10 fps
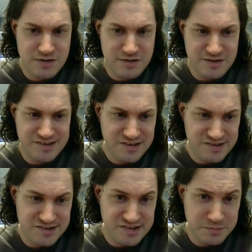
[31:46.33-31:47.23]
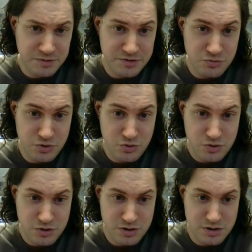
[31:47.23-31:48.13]
that's less accessible than New
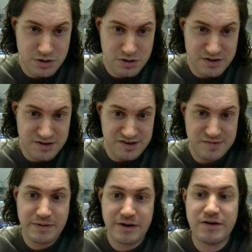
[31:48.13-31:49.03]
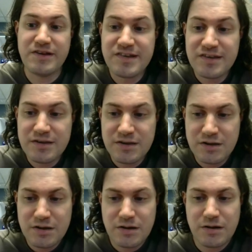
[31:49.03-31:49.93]
York is Paris.
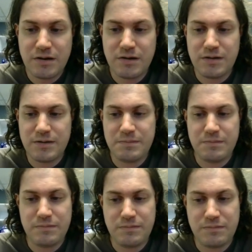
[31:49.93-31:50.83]
And